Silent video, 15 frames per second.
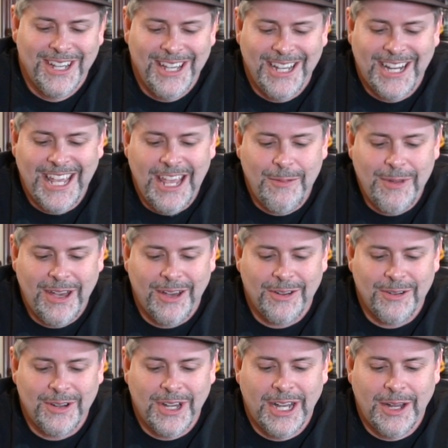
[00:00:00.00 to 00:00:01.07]
It came
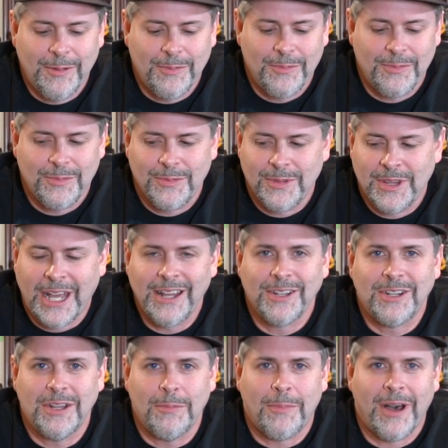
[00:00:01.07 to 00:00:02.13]
out, I
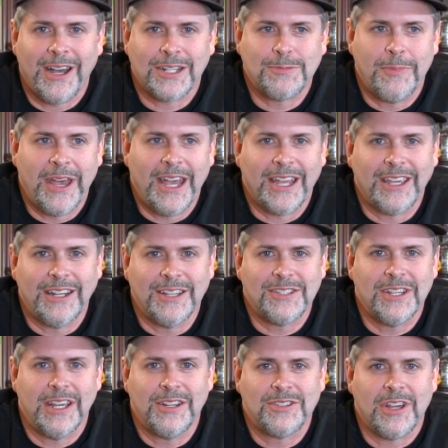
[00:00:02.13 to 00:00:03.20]
looked at the box back, and it
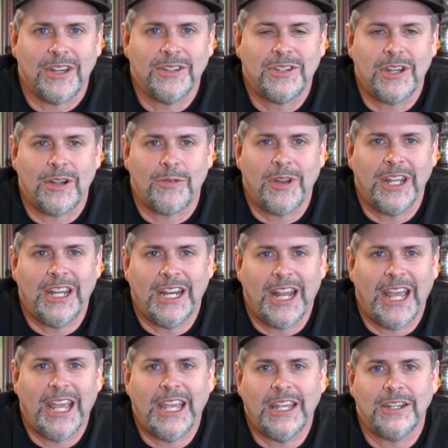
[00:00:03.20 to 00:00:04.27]
said solitaire rating
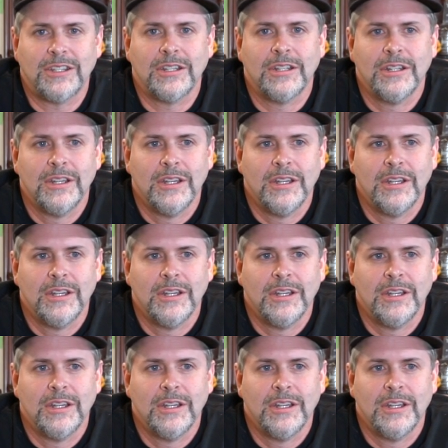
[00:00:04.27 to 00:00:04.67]
8.